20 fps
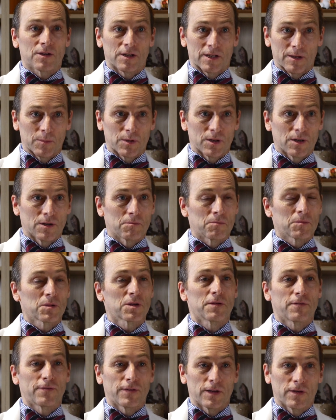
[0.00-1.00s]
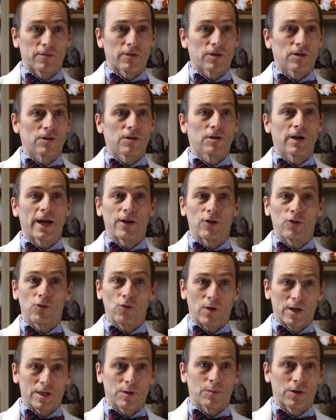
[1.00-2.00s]
symptoms, fever, and new
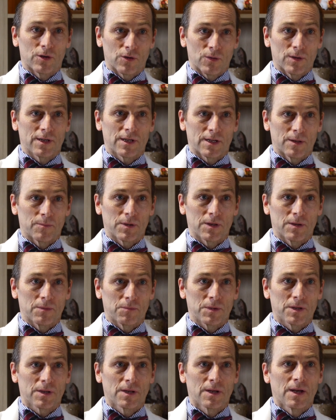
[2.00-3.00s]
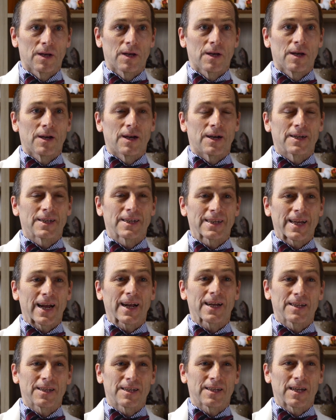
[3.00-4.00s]
respiratory symptoms. A
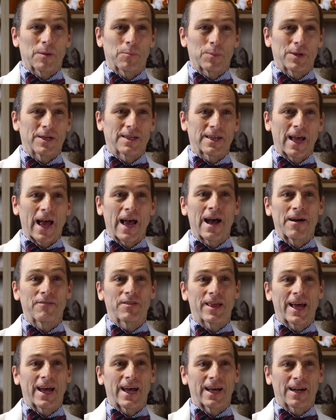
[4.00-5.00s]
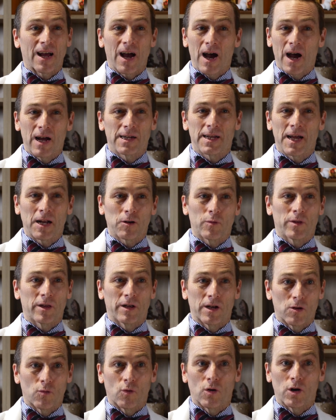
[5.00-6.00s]
second step is, have they had contact with
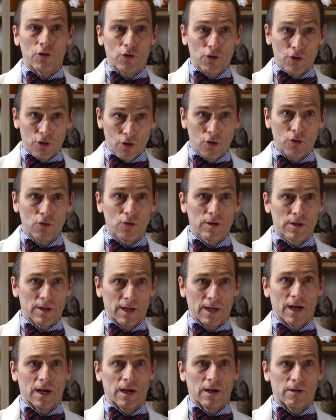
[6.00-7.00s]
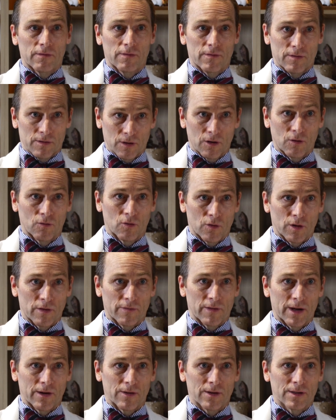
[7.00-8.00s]
anyone known to have the
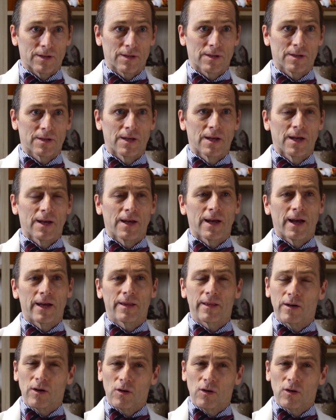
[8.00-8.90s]
coronavirus? And then